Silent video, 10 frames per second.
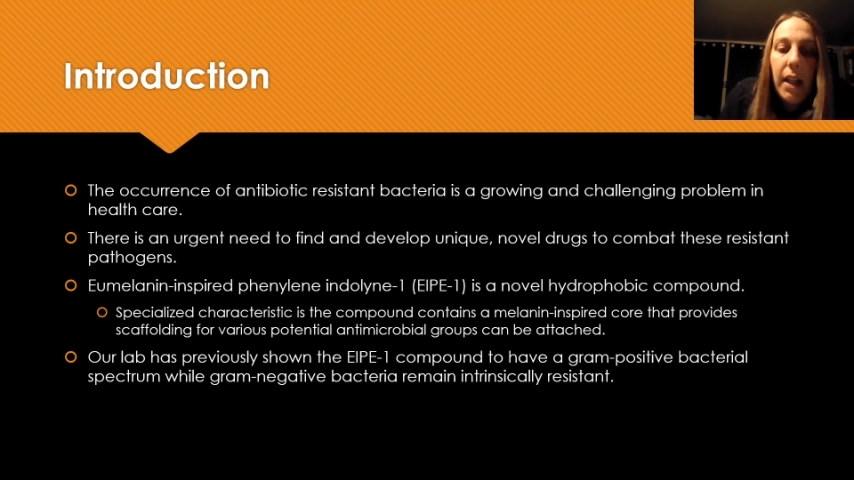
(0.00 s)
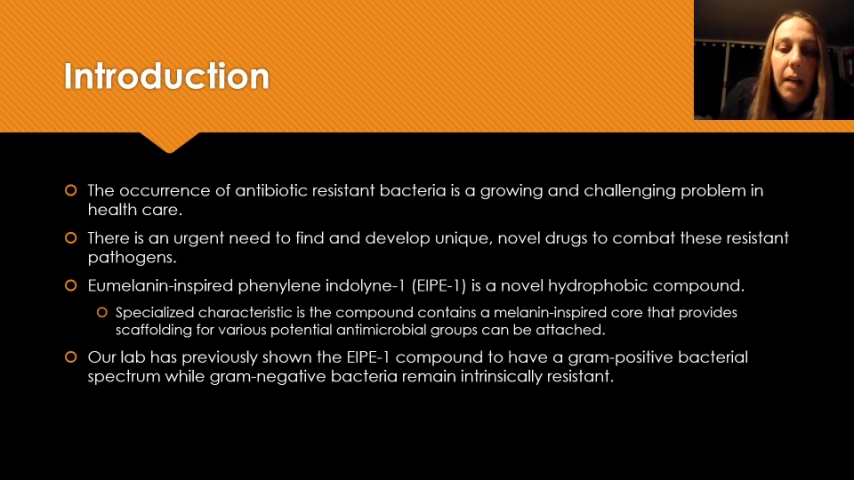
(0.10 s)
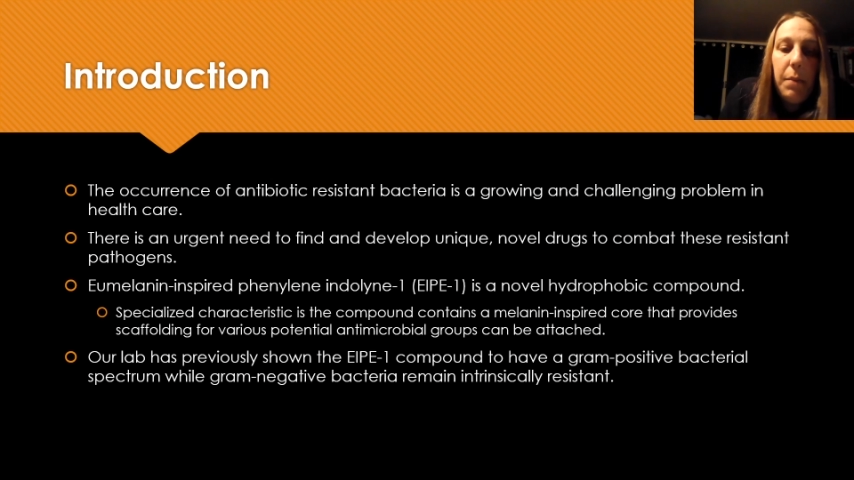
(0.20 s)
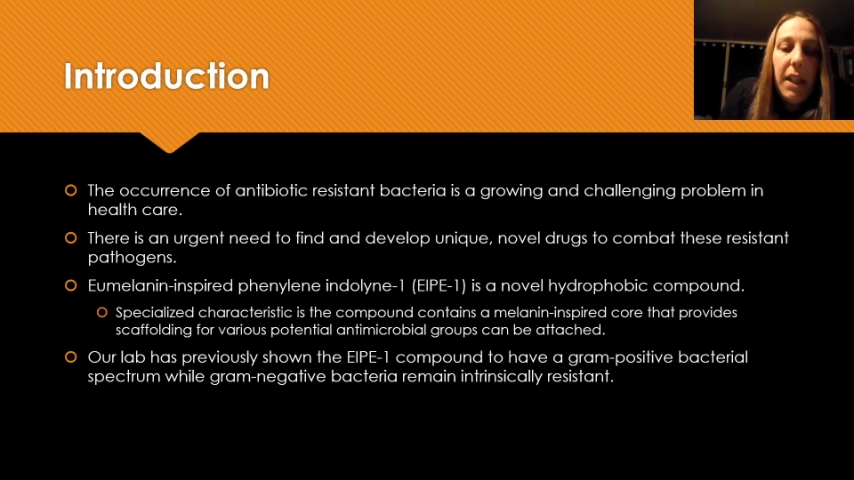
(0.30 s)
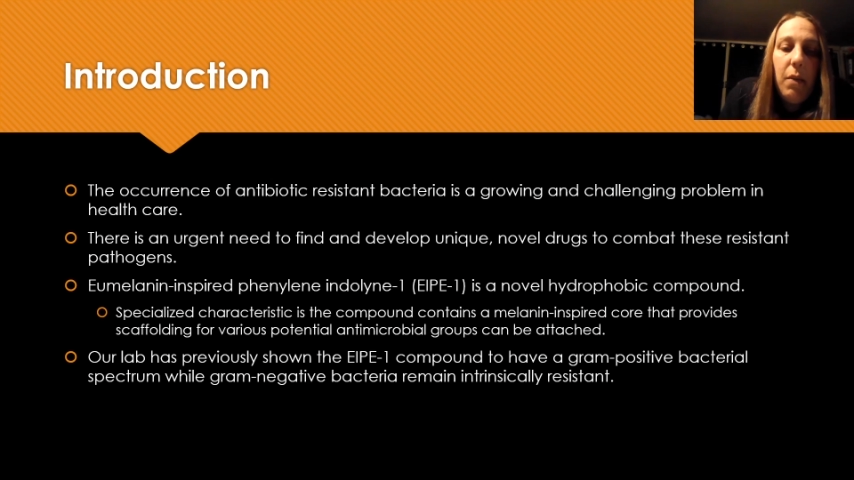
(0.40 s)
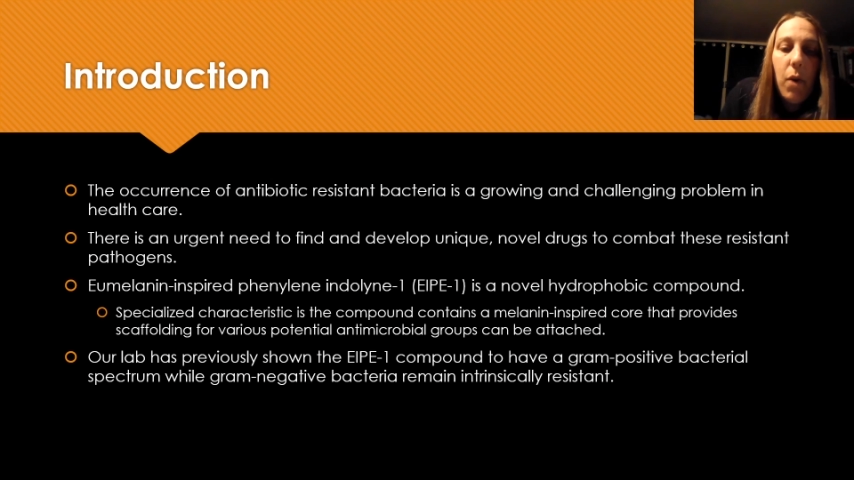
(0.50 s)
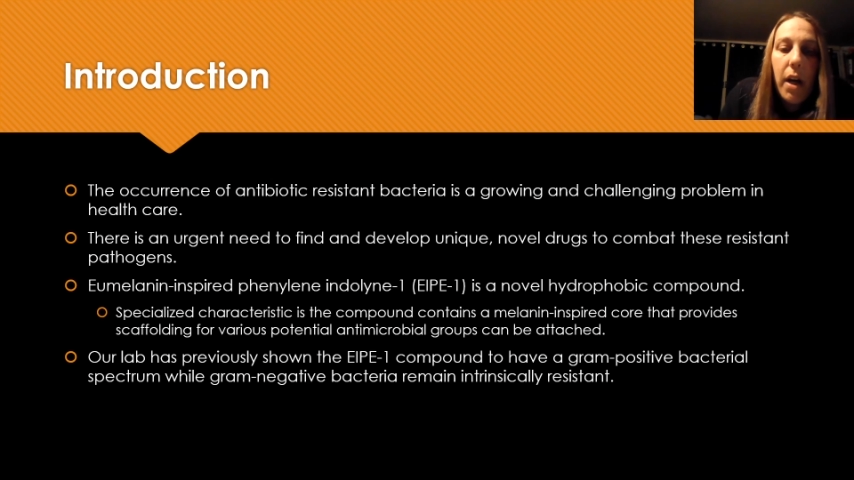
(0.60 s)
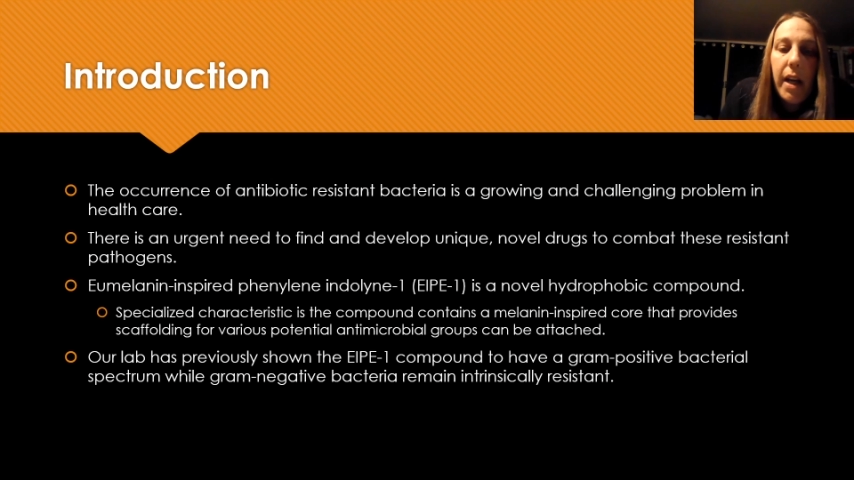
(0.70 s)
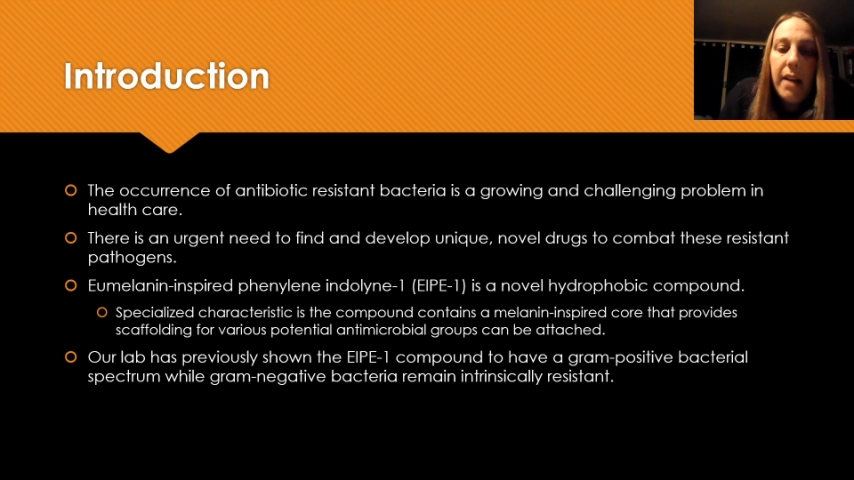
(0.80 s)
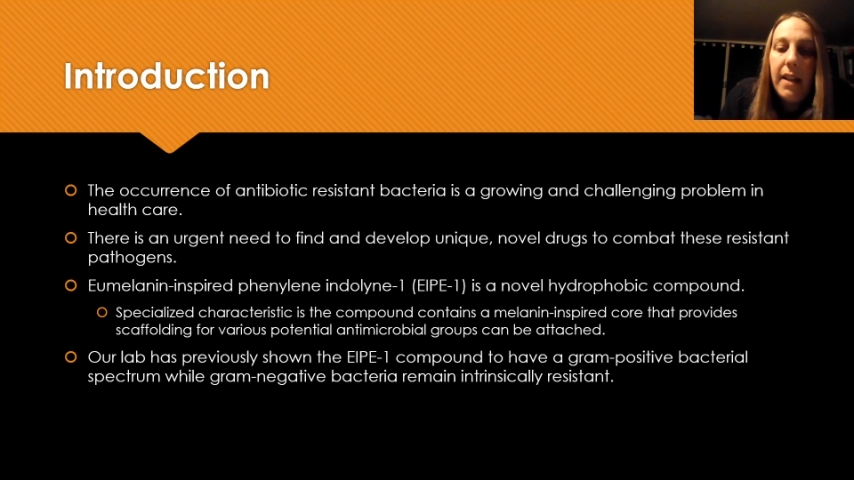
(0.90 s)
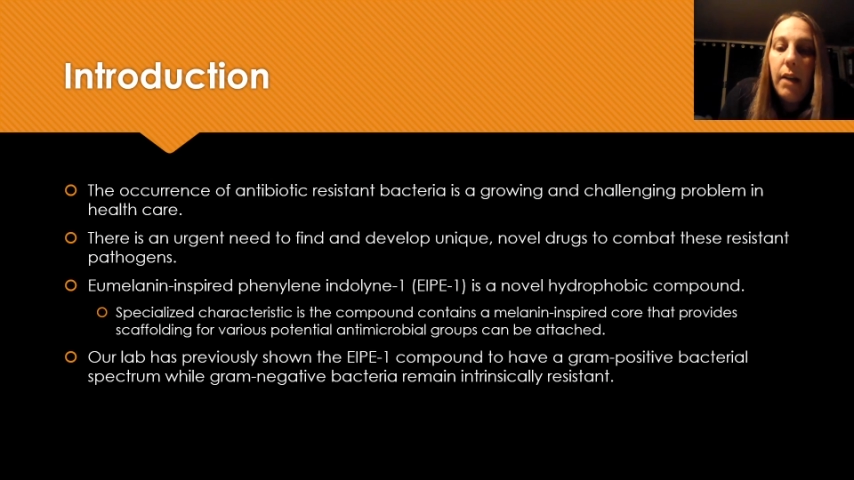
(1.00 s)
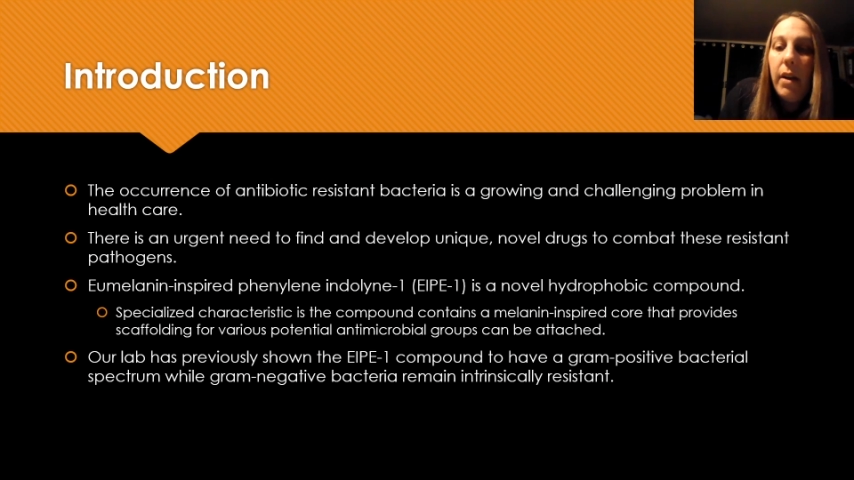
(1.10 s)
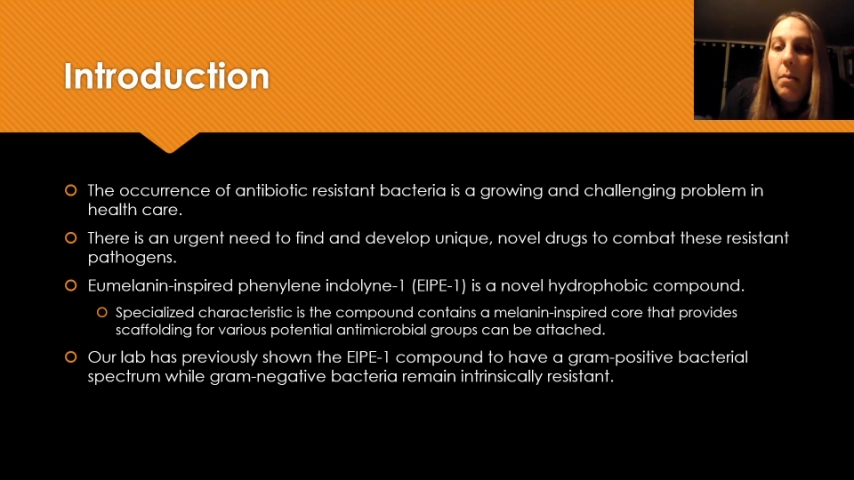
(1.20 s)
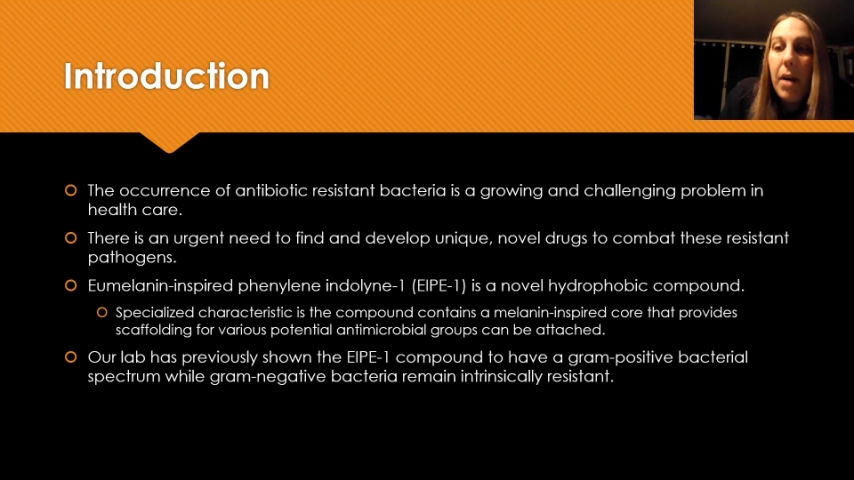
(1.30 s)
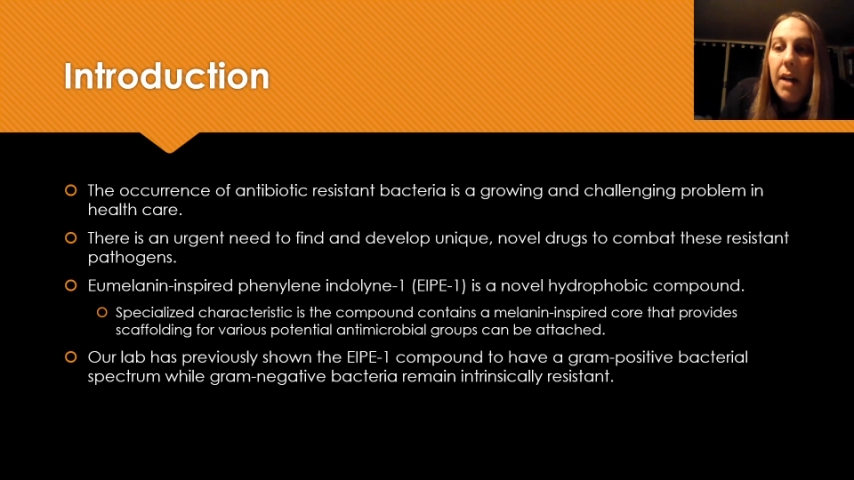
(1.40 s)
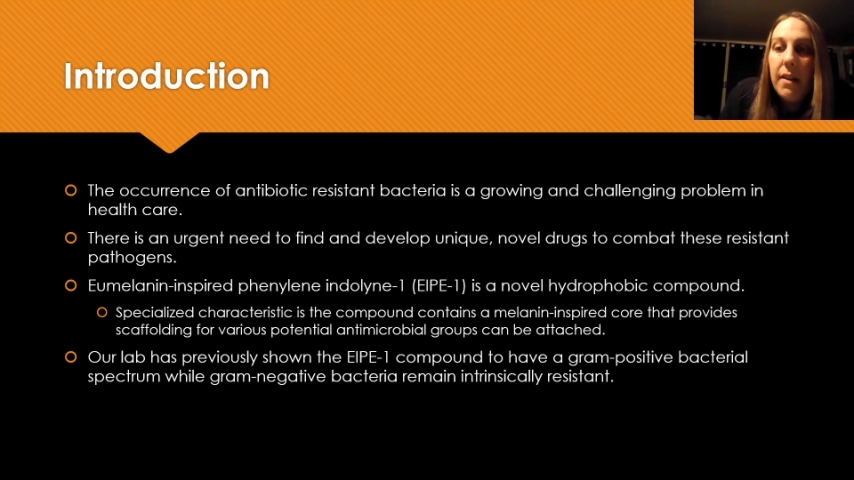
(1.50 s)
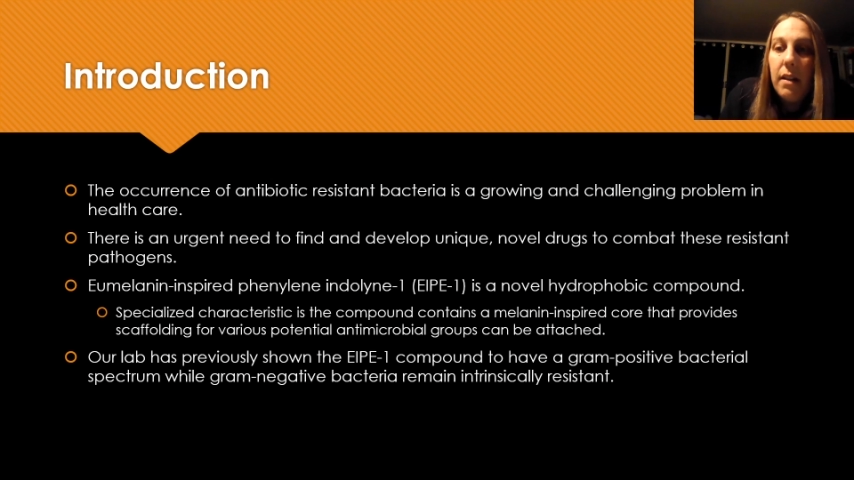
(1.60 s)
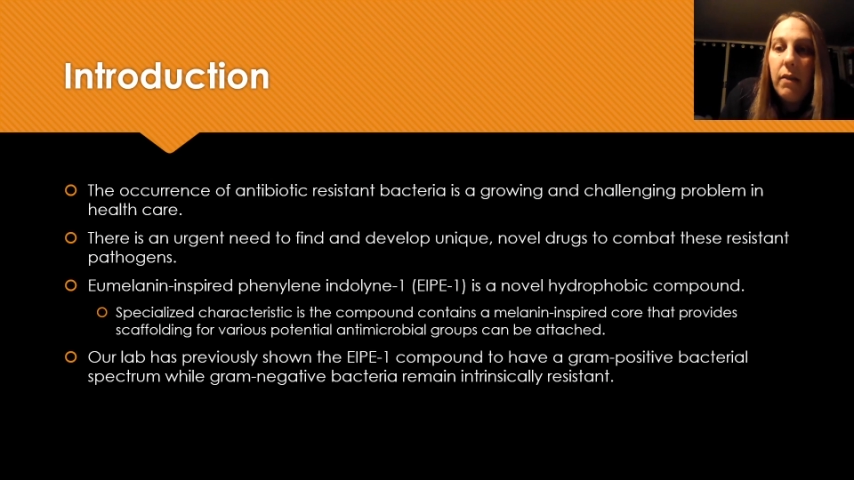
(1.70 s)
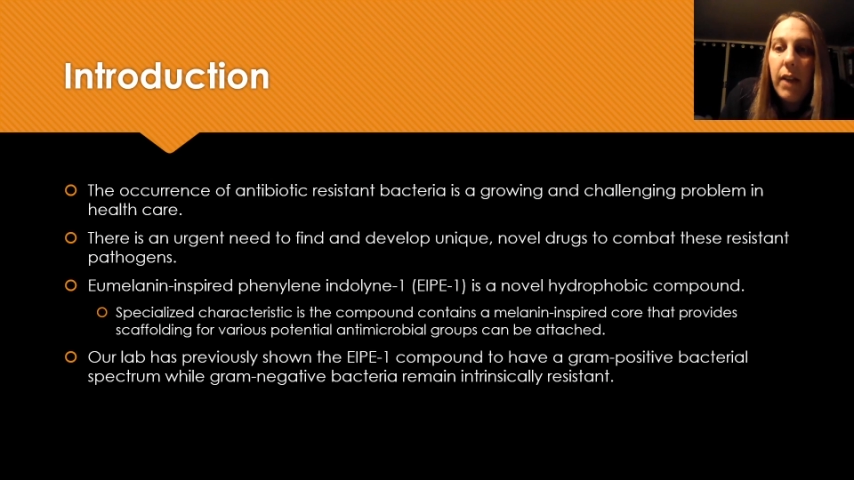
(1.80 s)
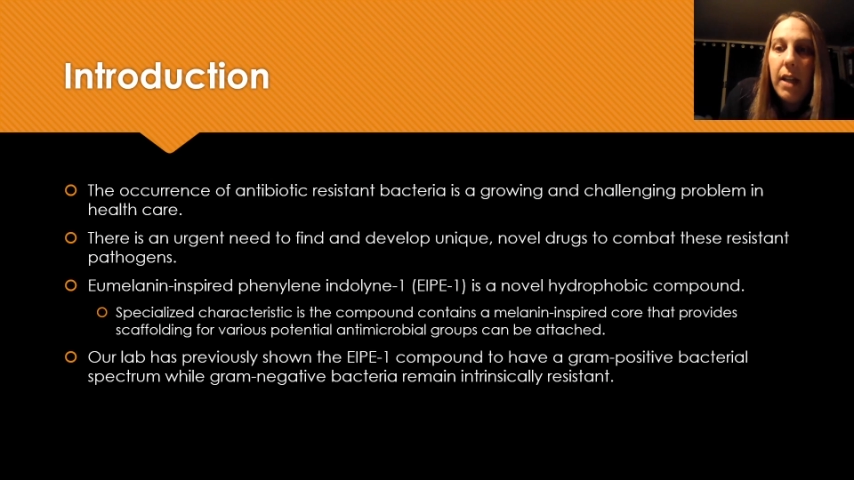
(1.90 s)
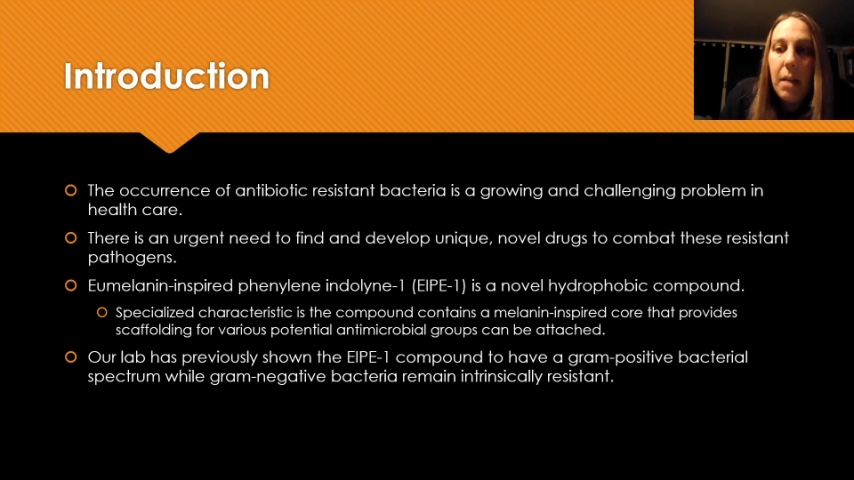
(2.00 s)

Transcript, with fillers: EIPE1 has a gram-positive